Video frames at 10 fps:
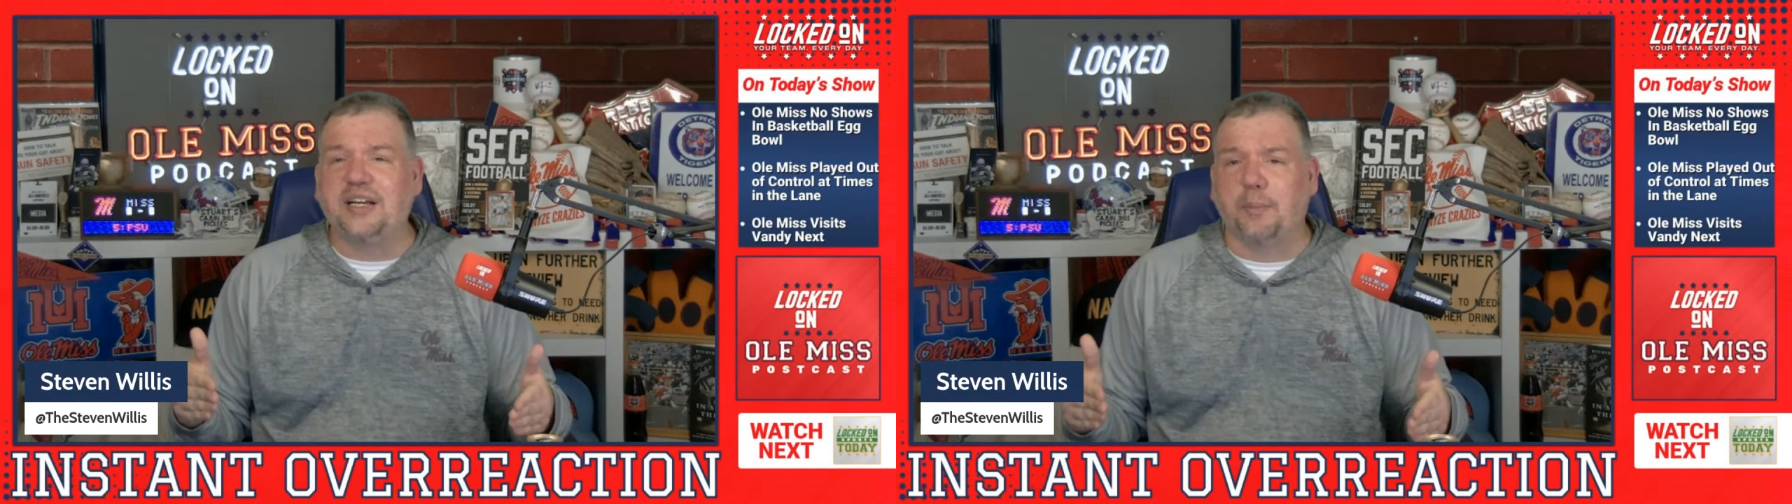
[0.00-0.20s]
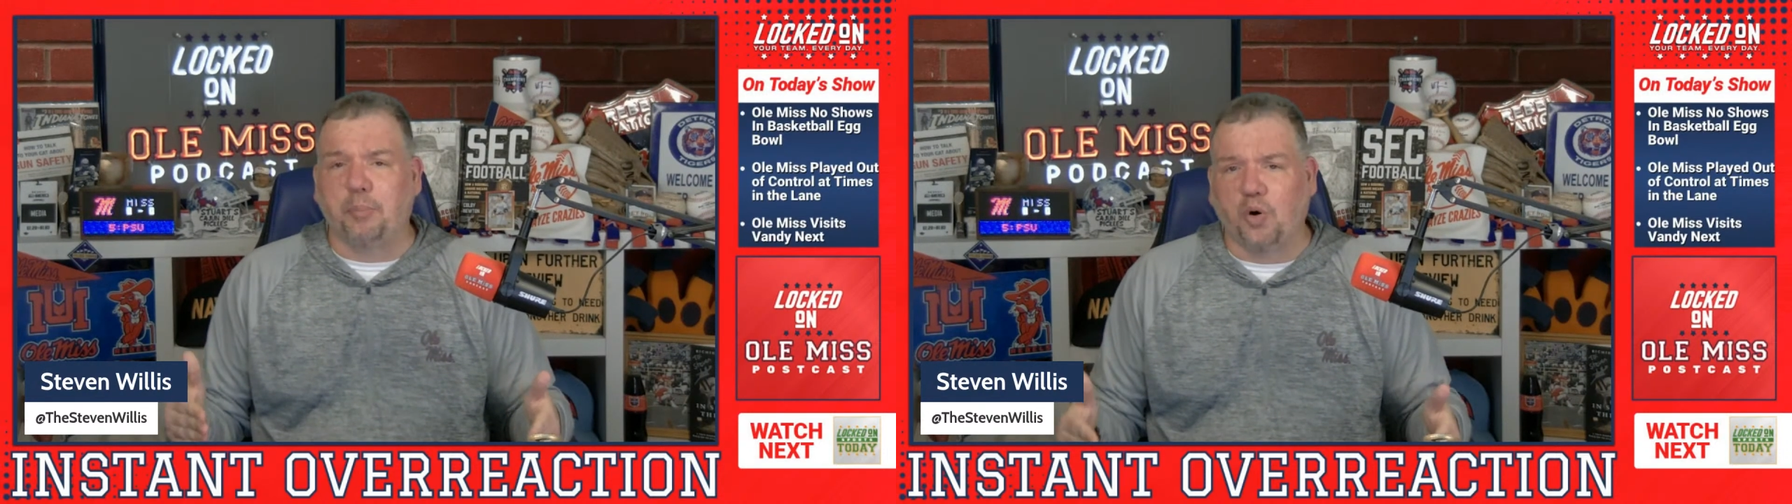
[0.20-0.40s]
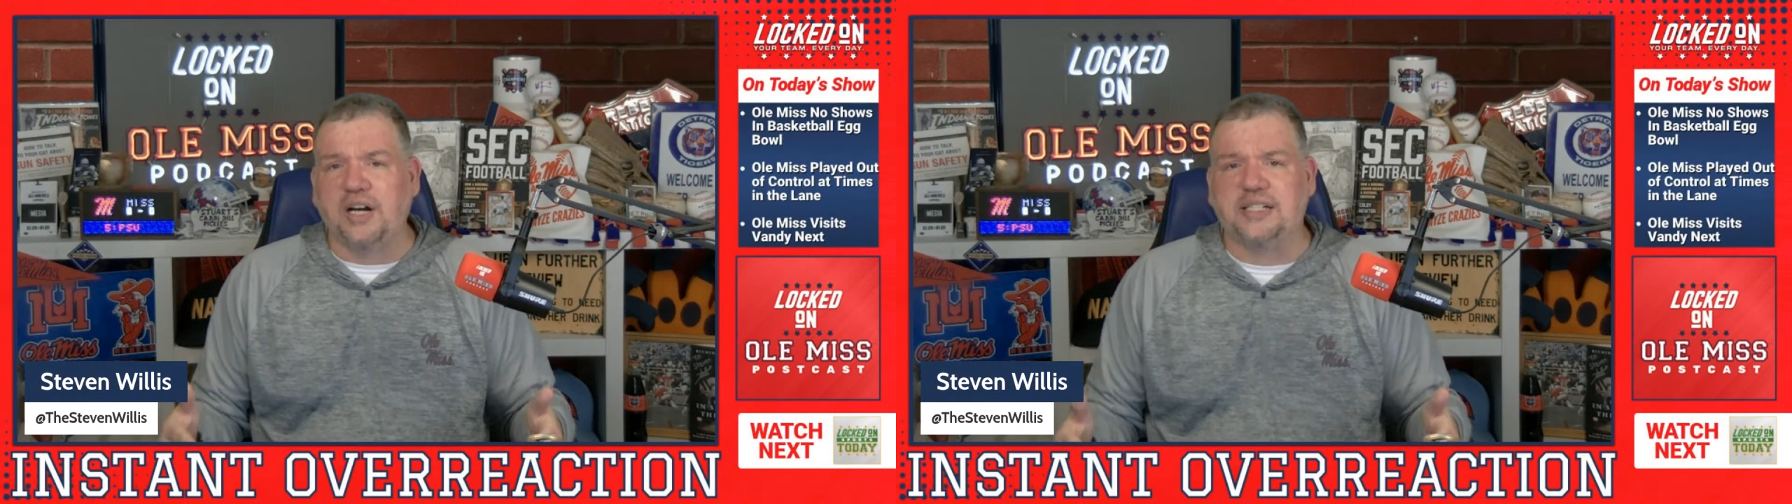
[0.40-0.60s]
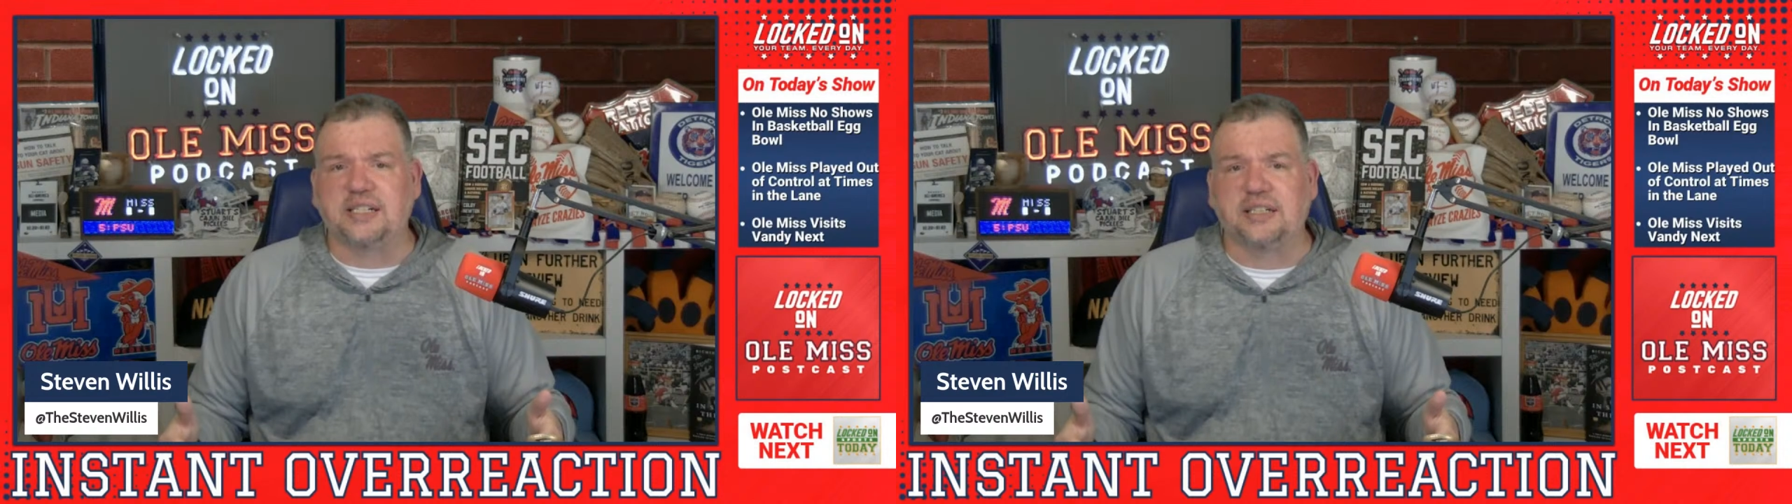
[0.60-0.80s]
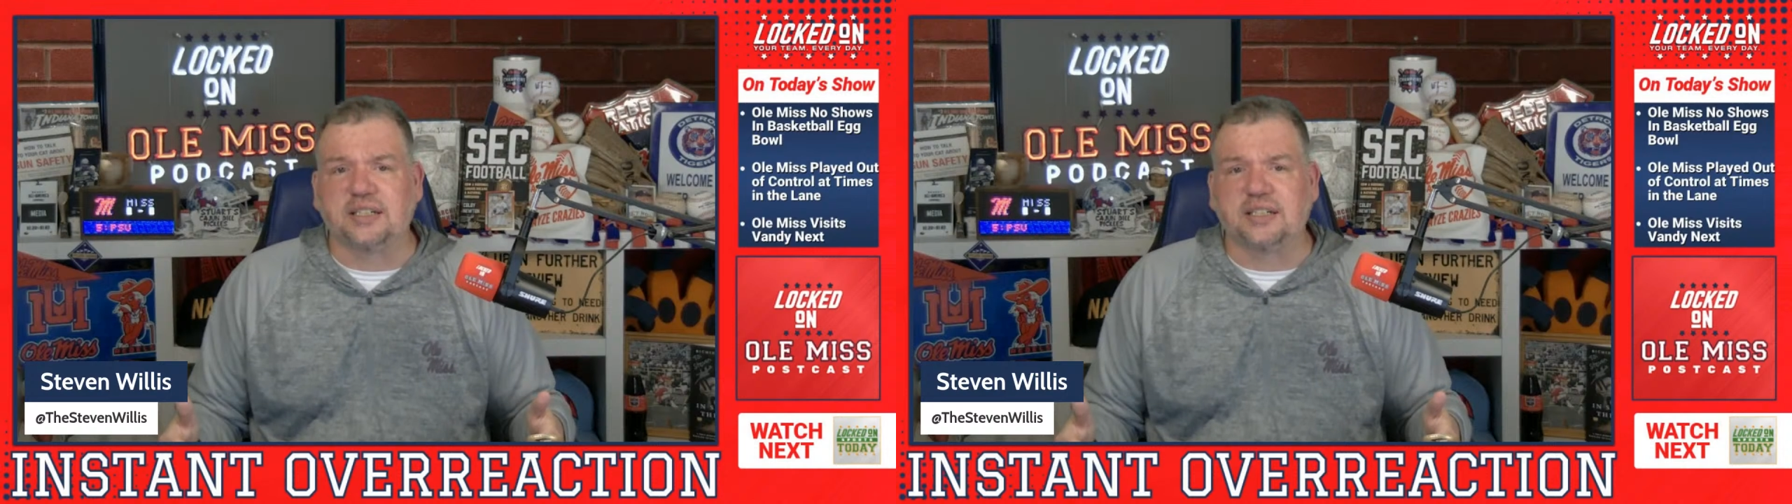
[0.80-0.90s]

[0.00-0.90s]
complacent.